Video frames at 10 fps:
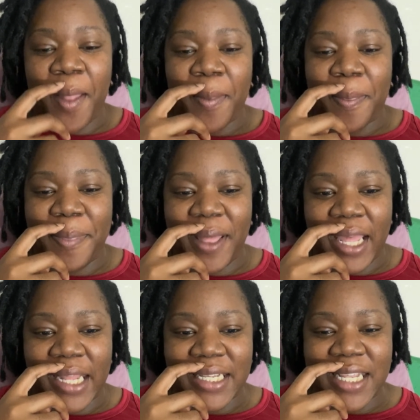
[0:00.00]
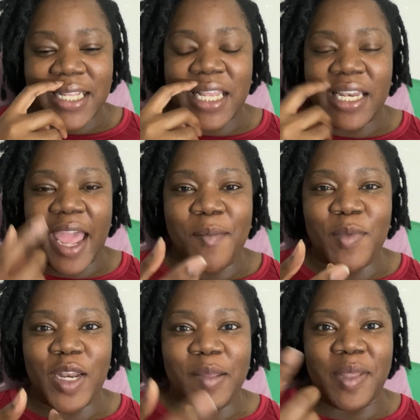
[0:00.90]
But today I'm
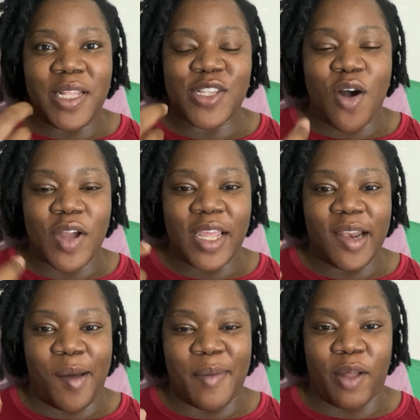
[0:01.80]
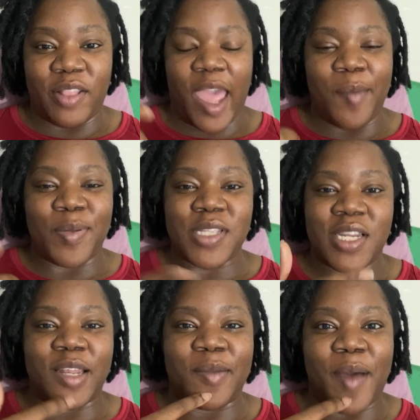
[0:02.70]
going to be talking about the
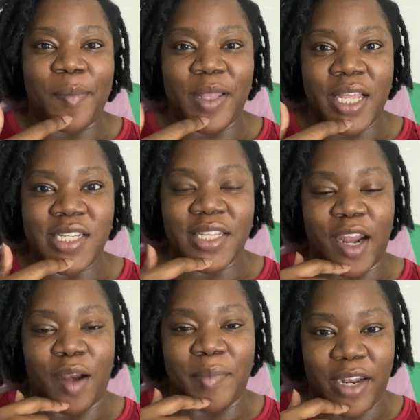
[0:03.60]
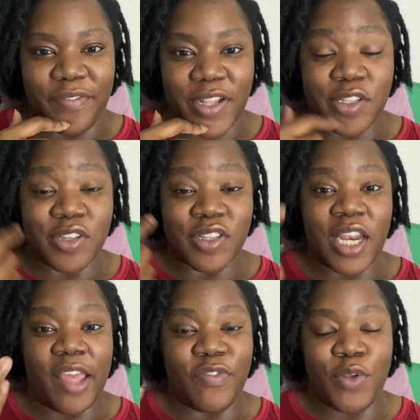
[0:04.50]
8% of the population that are manifestors.
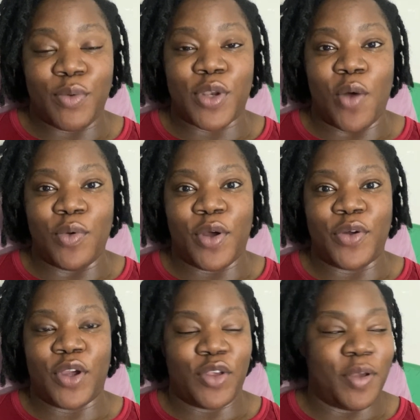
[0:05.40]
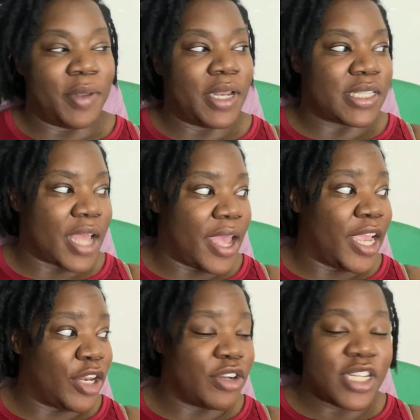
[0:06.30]
And if you don't know your human design
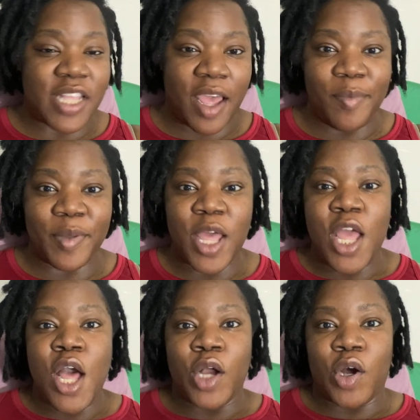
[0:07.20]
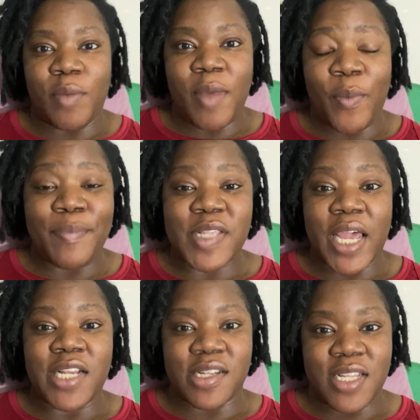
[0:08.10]
energy type, go to my
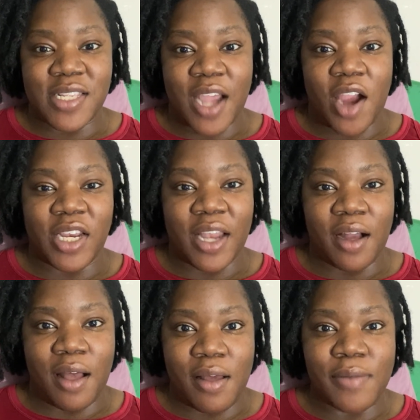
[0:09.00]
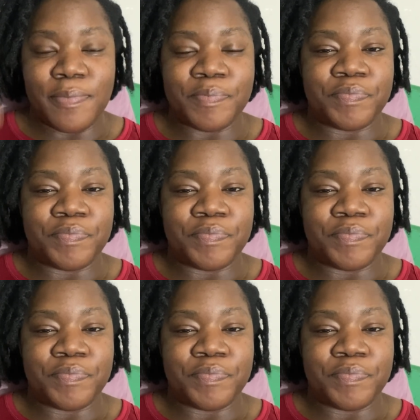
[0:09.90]
website, jalisahardy.com,